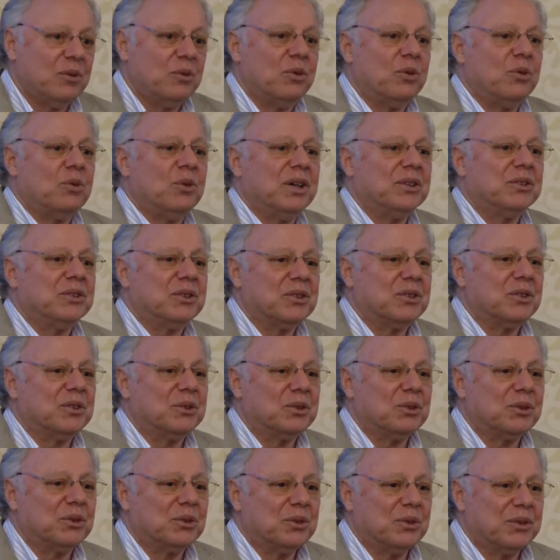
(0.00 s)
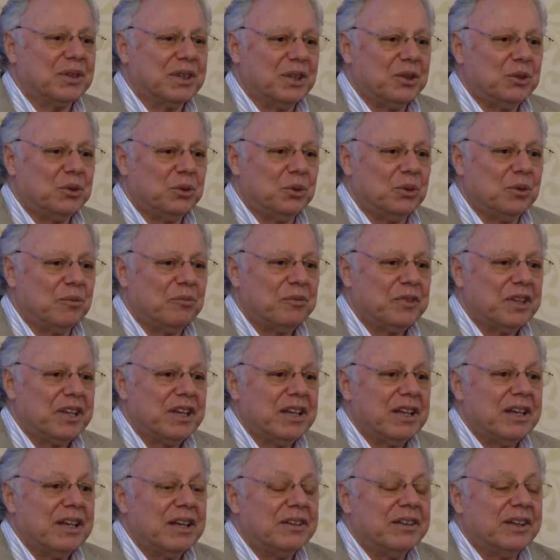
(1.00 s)
what do?
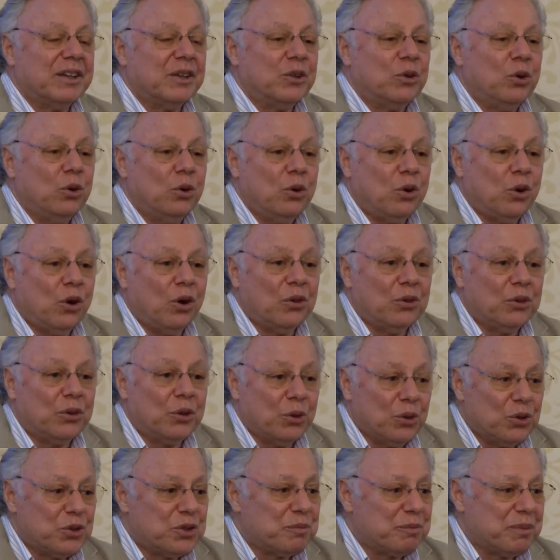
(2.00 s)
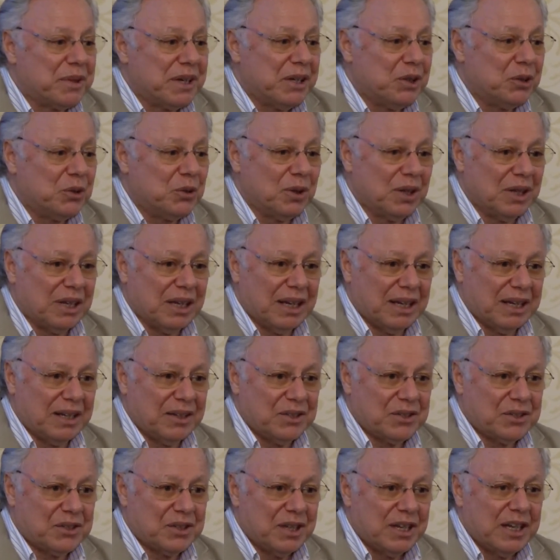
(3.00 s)
They go on those spiritual
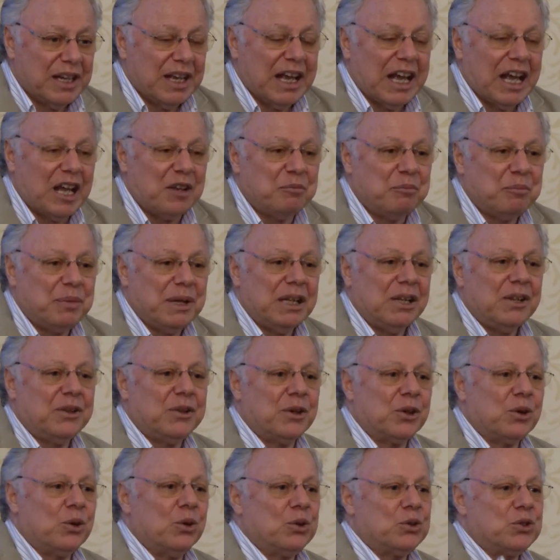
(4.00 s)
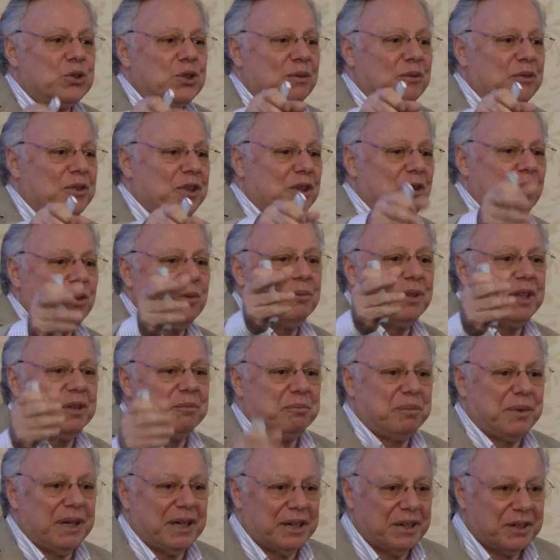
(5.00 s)
lines and build the roads of the Roman
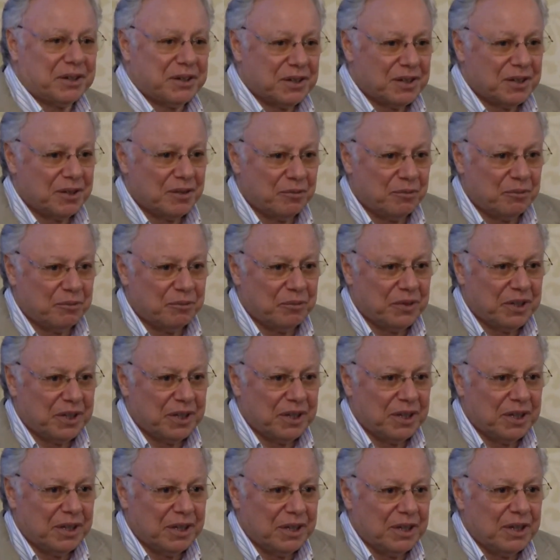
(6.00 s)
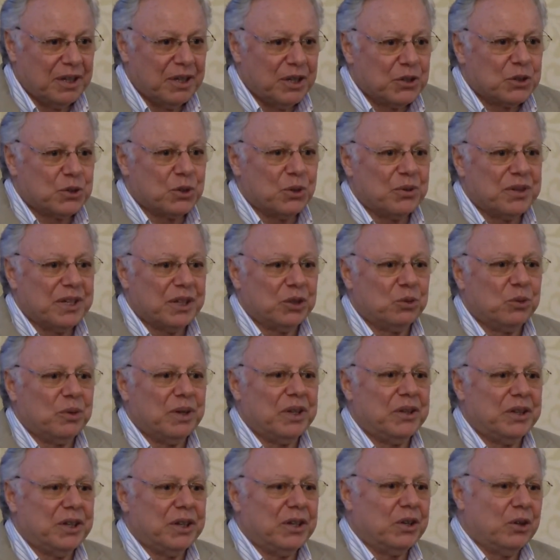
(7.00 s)
Empire, so that
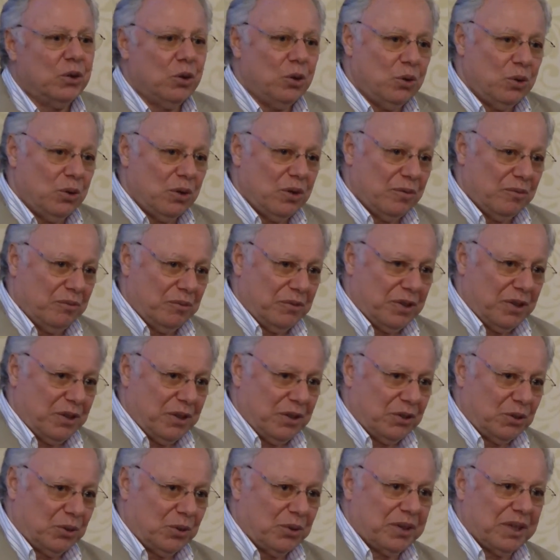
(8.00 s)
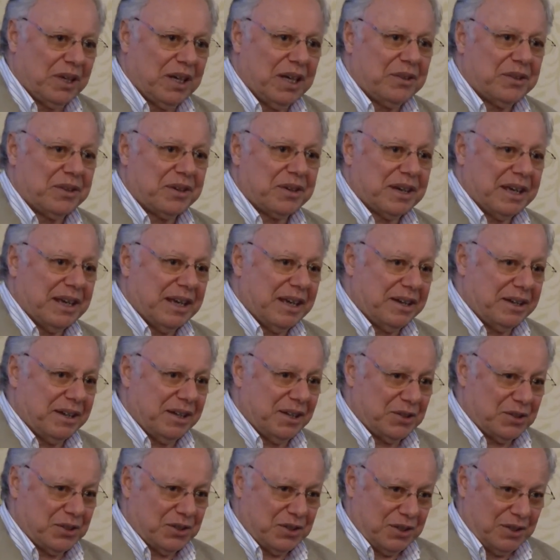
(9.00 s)
when they go to the other
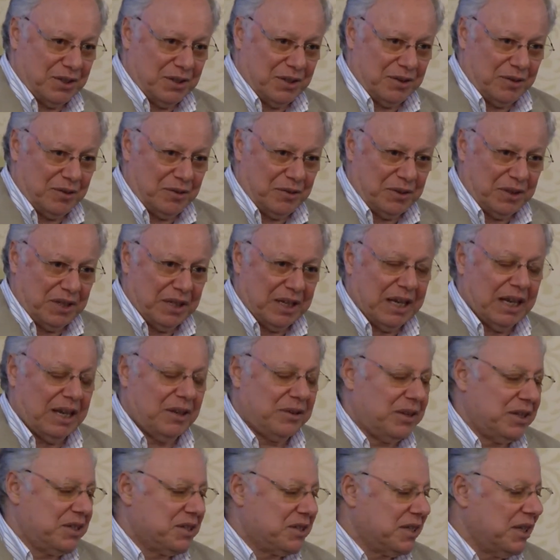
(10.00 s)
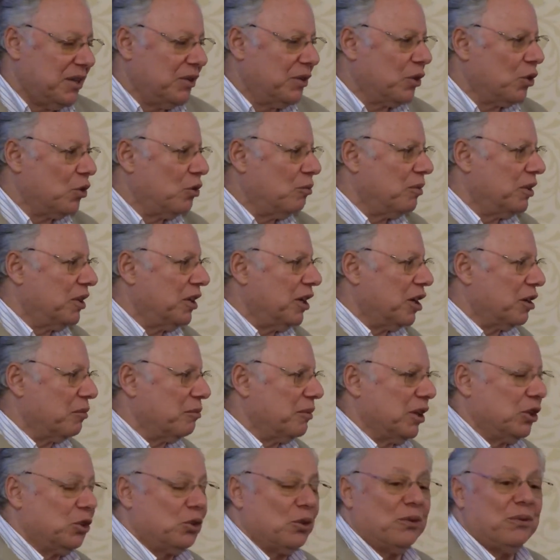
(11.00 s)
areas and they send the Roman
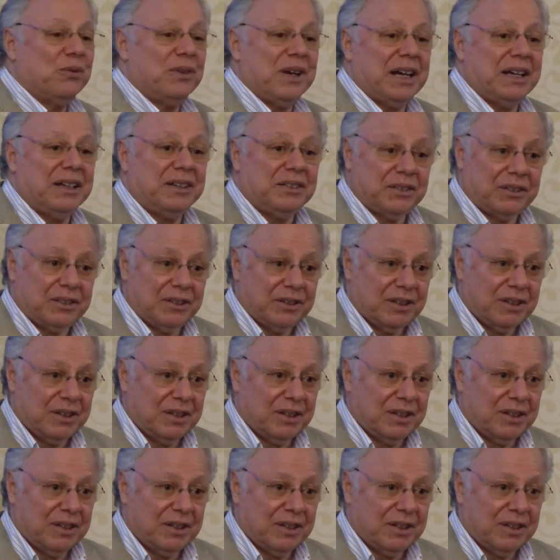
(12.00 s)
army to fight,